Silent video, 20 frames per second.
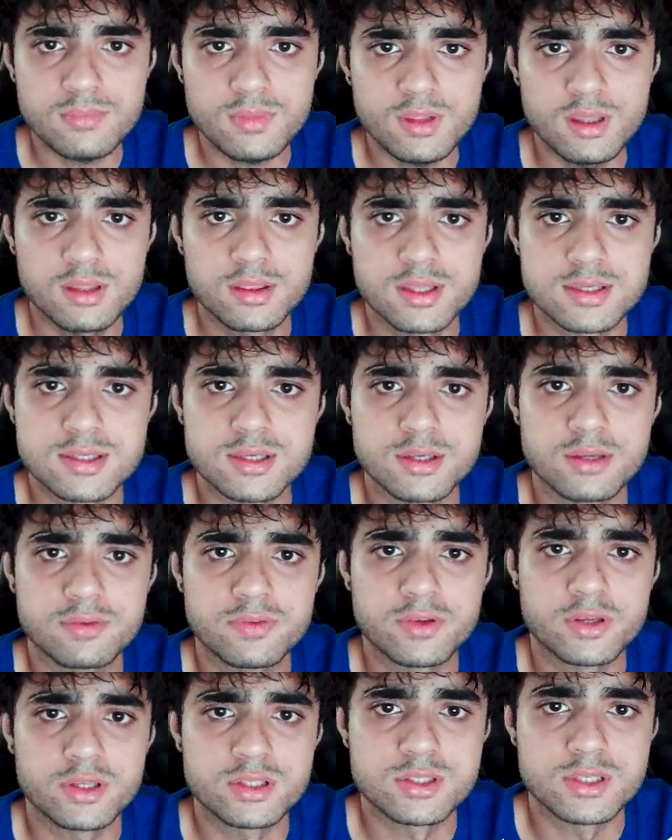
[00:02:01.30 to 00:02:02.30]
this, if
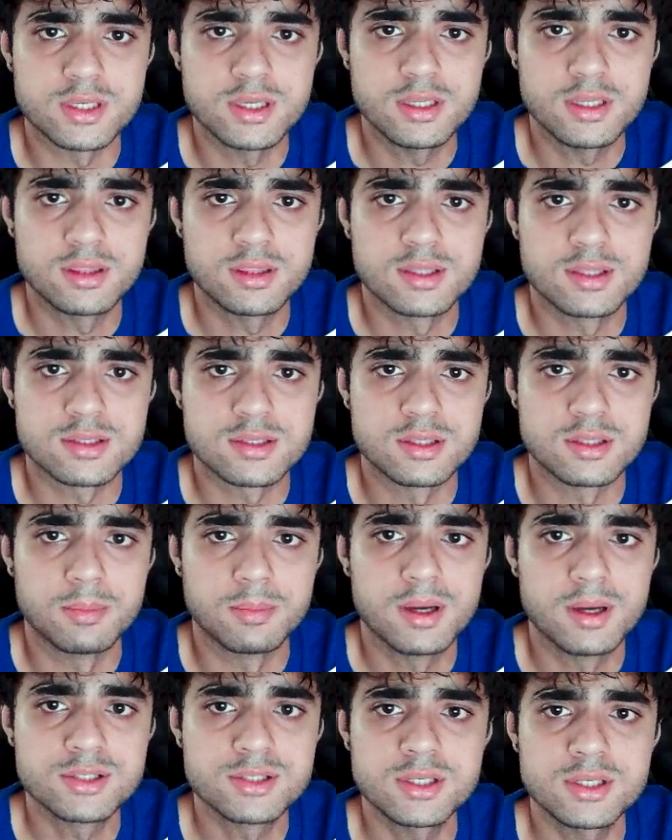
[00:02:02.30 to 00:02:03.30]
you can see, this is the
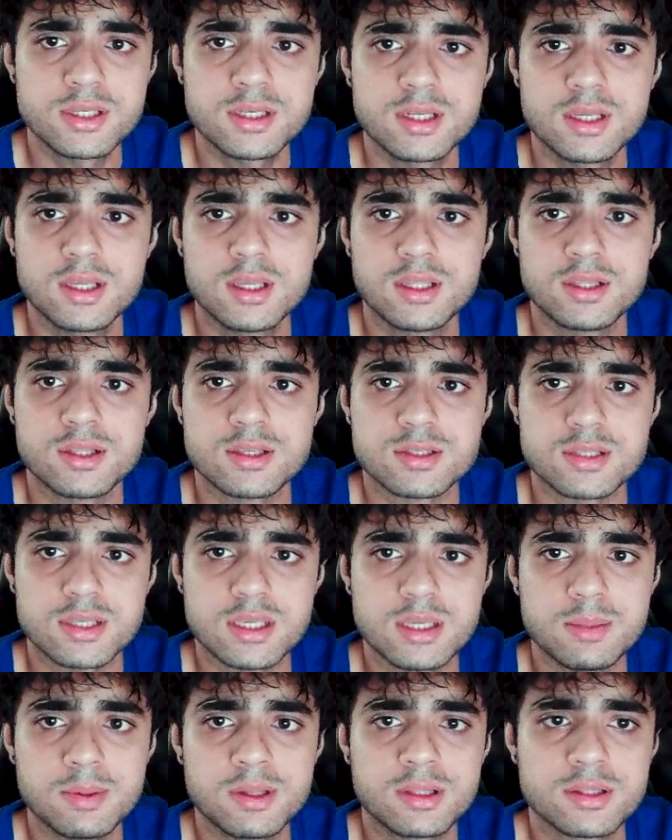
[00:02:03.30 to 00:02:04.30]
budget, this is the
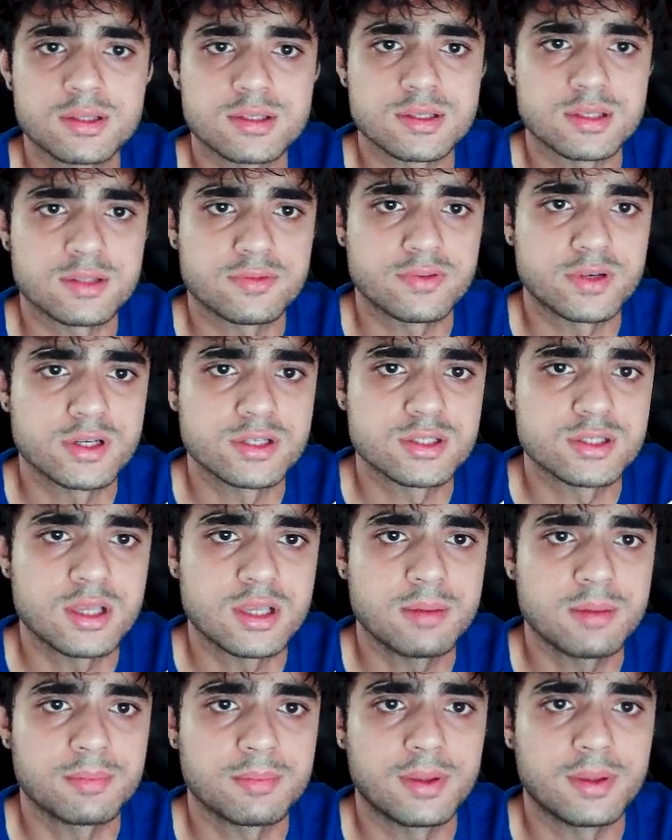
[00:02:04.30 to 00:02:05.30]
email, this is the first
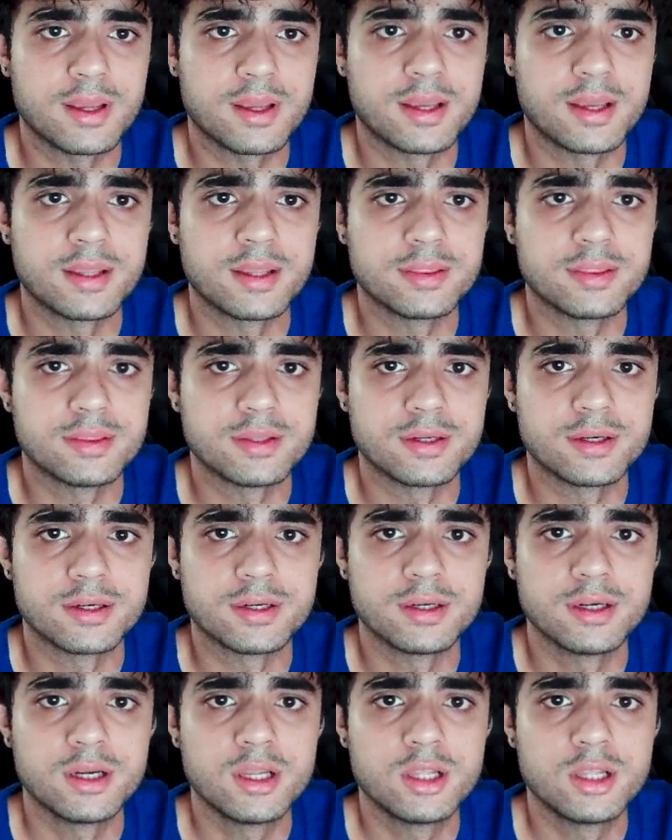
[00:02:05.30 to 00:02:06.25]
name, and their